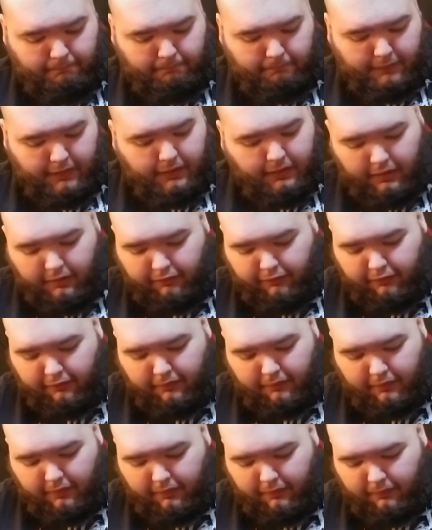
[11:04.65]
And also
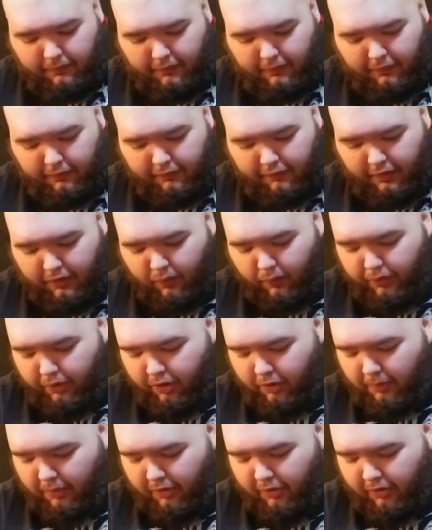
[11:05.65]
another thing that's kind of weird
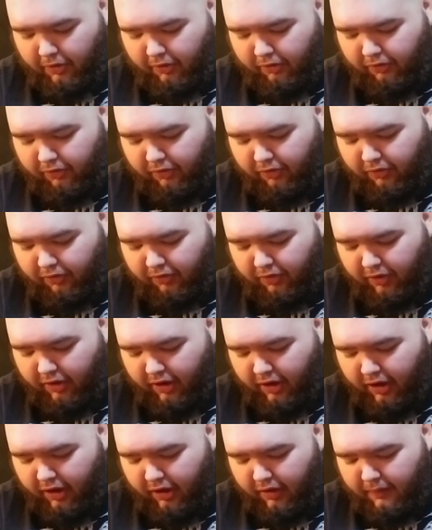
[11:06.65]
about this is
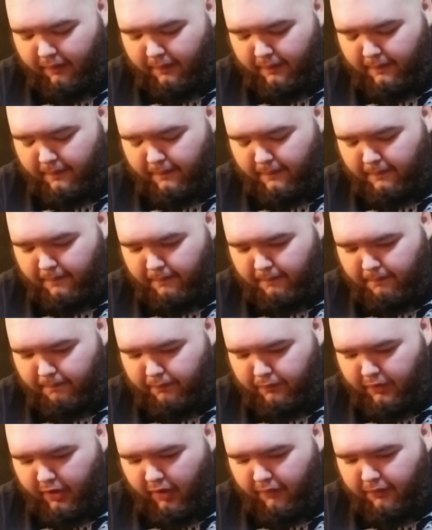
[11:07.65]
that
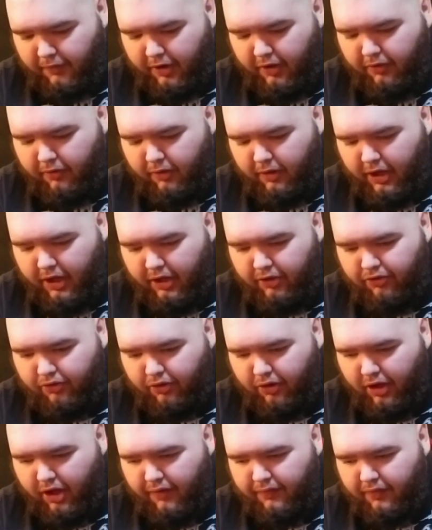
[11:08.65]
every other
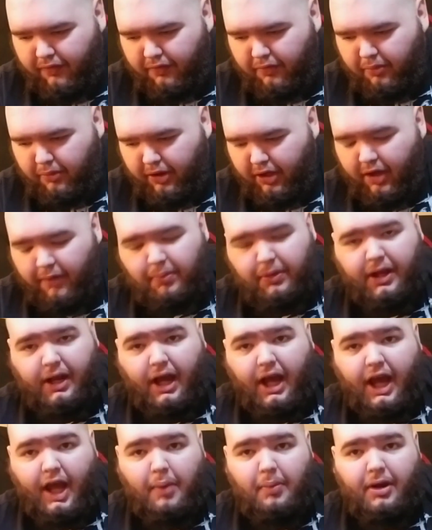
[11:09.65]
8-string I've ever played, I played
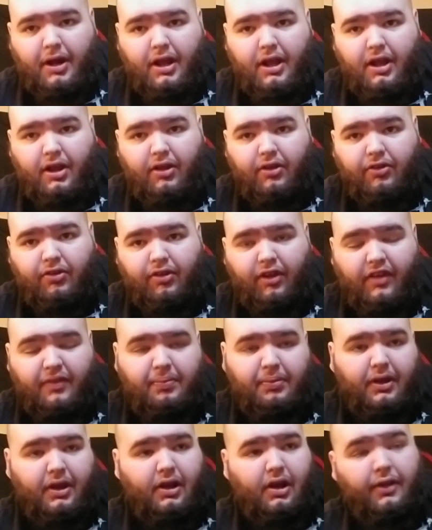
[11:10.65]
Ibanez, I
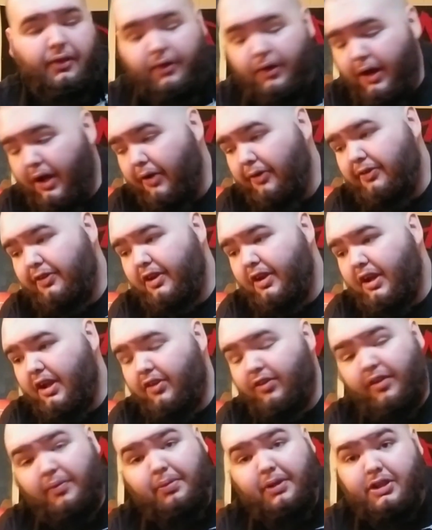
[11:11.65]
played other
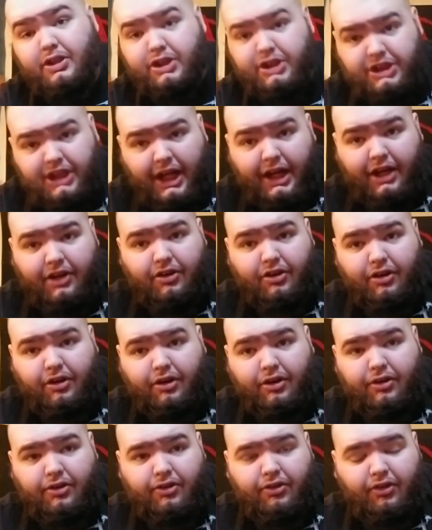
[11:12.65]
LTDs, I played
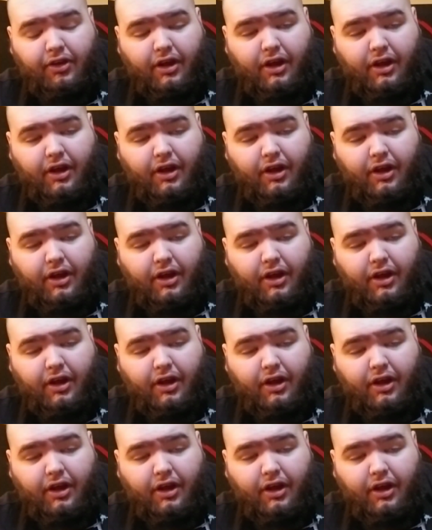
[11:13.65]
Schecters,